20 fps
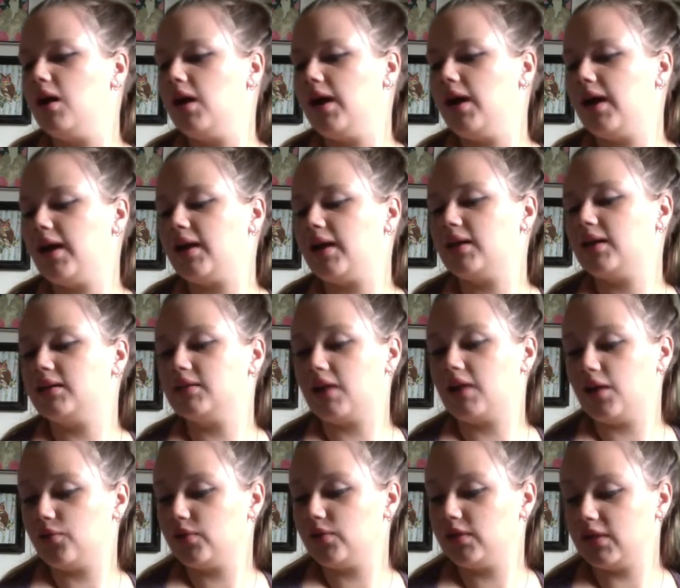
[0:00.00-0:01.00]
And I
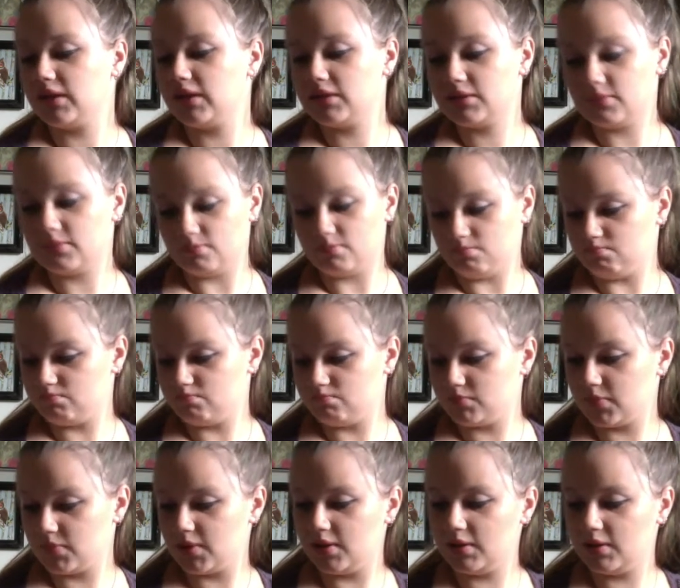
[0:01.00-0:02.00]
really liked it.
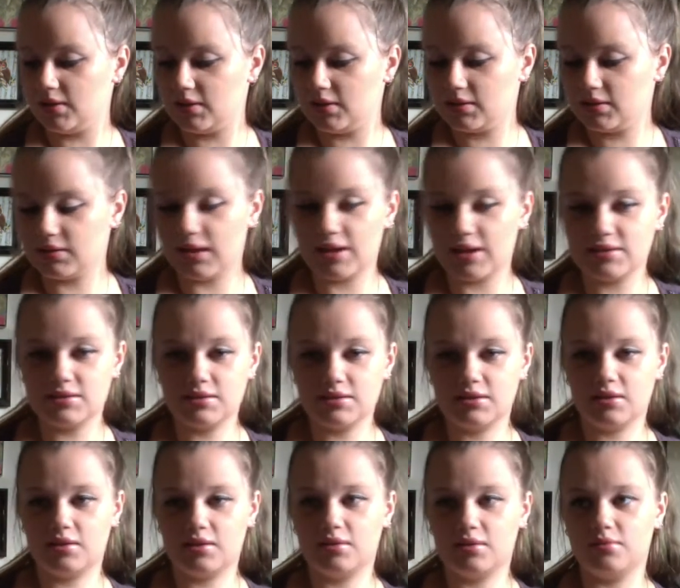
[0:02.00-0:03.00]
It lasted
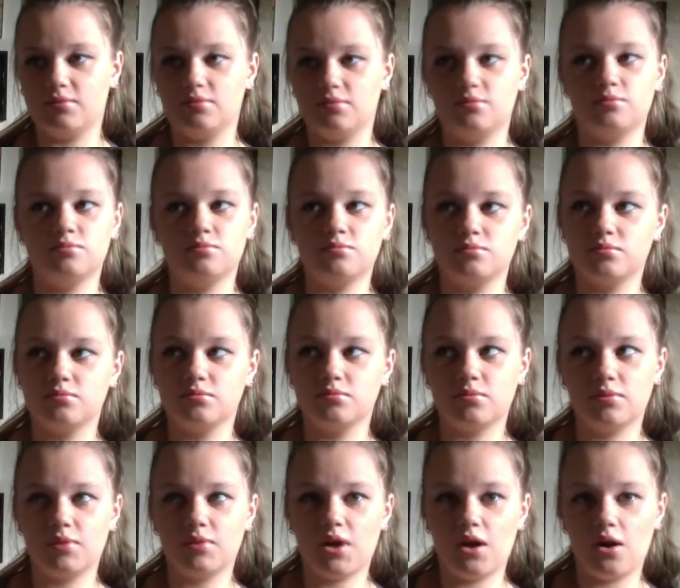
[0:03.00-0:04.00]

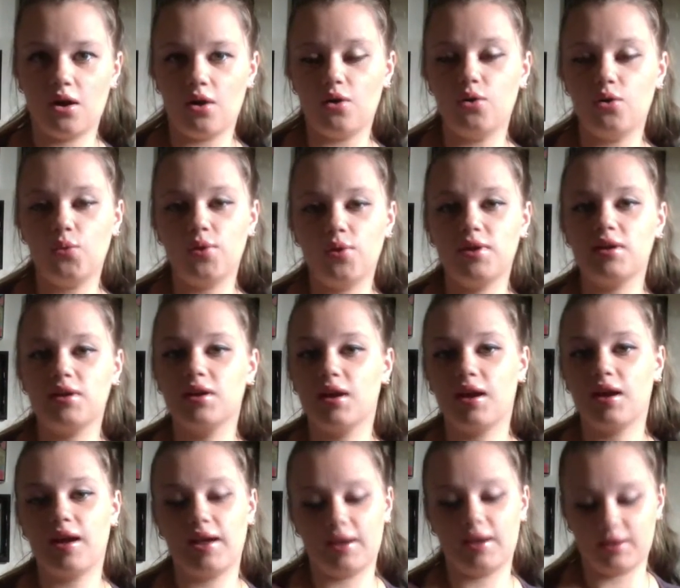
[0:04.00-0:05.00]
a whole week
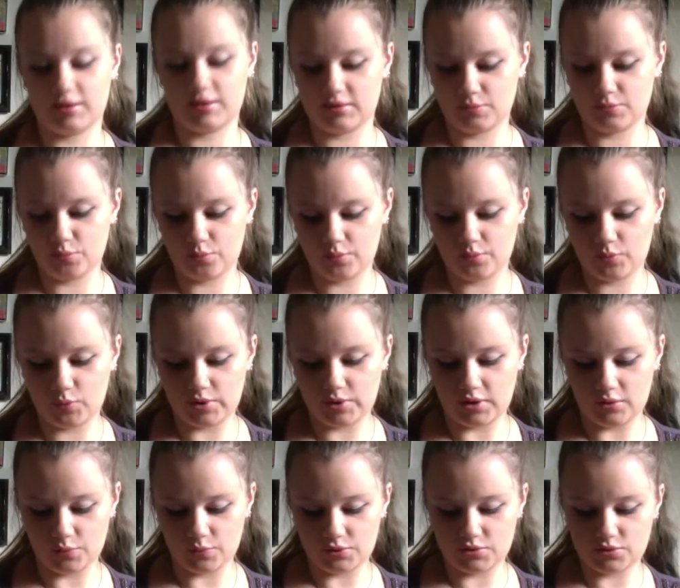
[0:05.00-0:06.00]
and went on
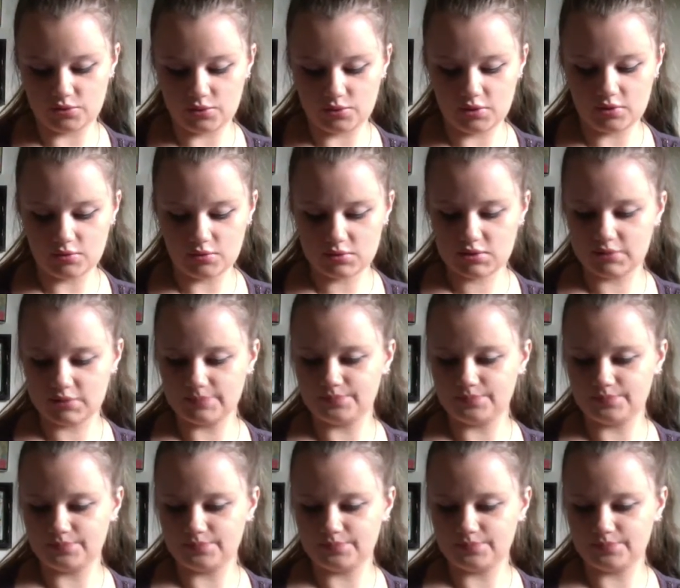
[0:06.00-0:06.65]
with 2 coats.